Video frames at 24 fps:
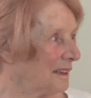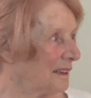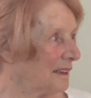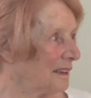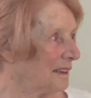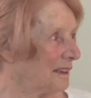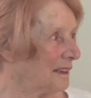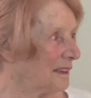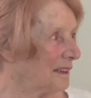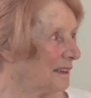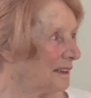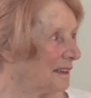
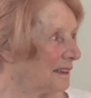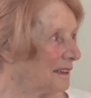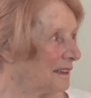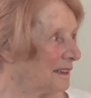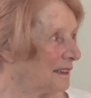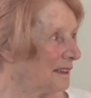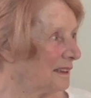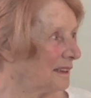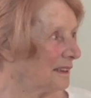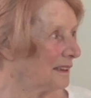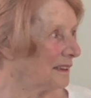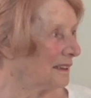
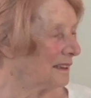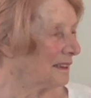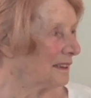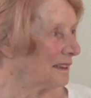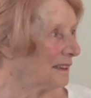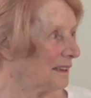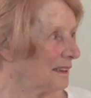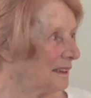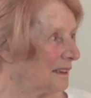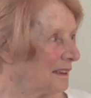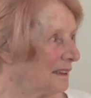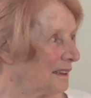
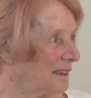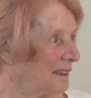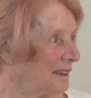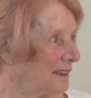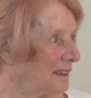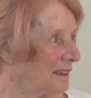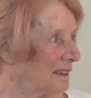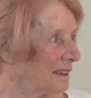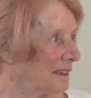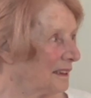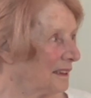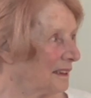
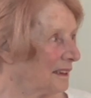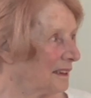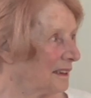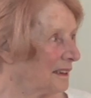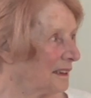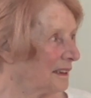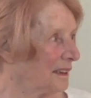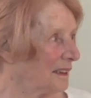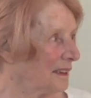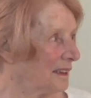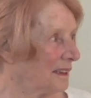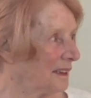
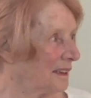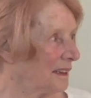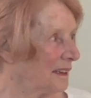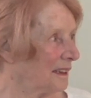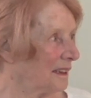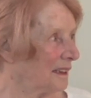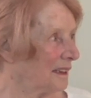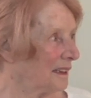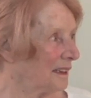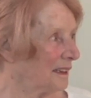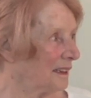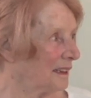
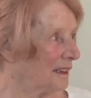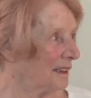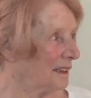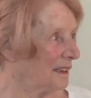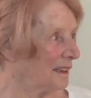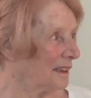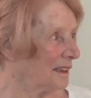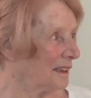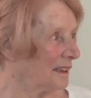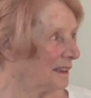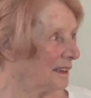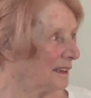
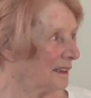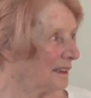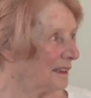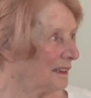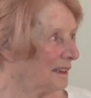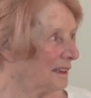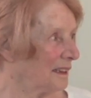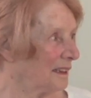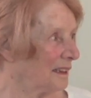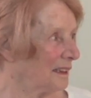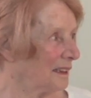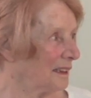
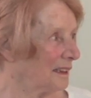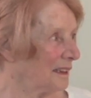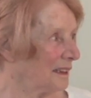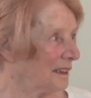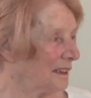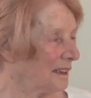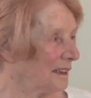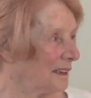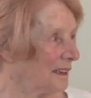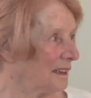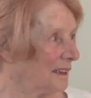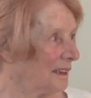
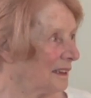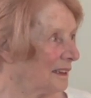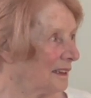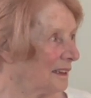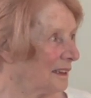No words are spoken by the person on screen.